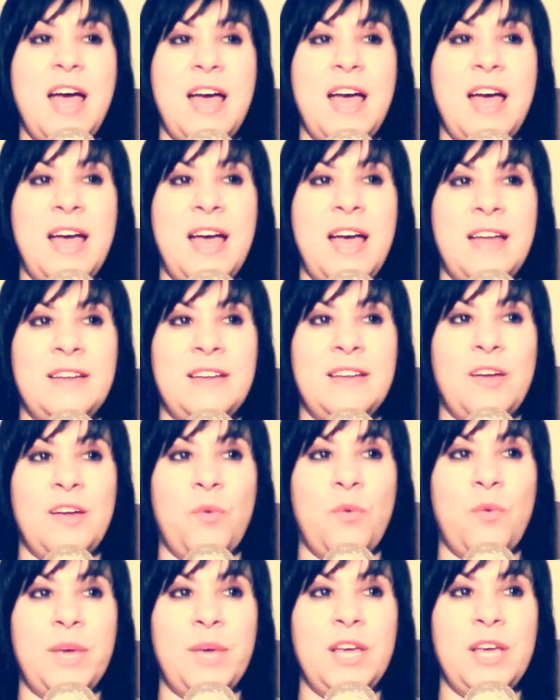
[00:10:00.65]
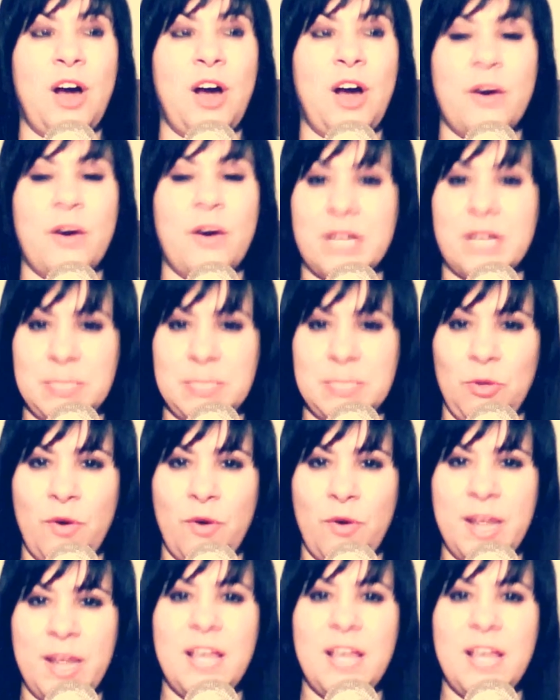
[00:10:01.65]
and we are
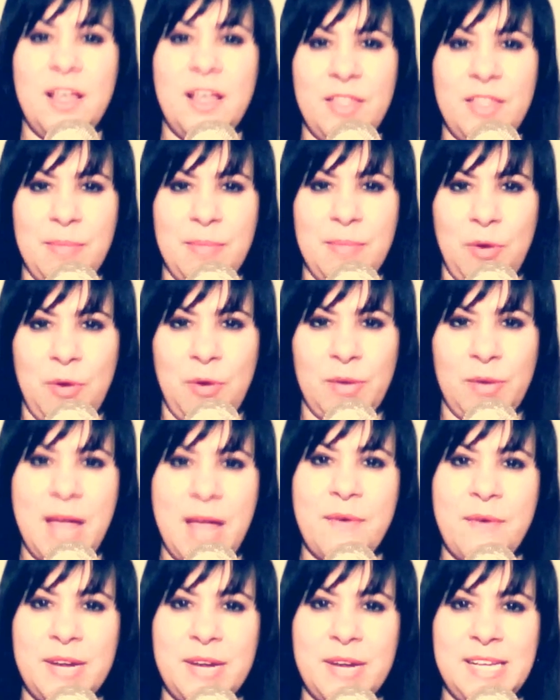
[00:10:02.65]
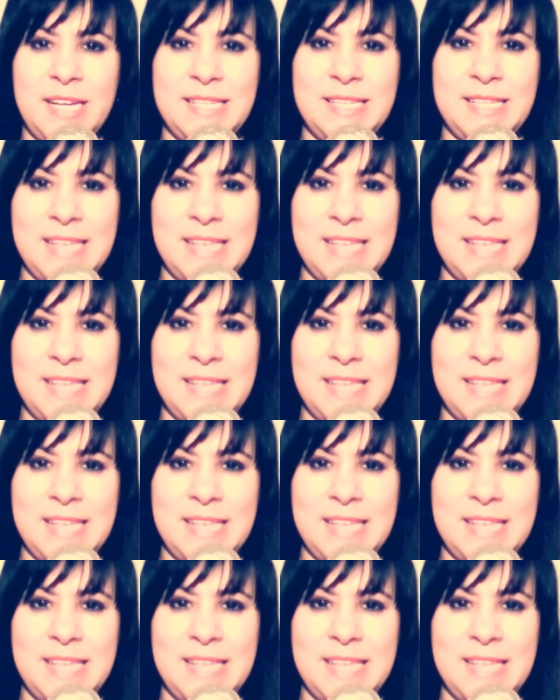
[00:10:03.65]
exploring the polarities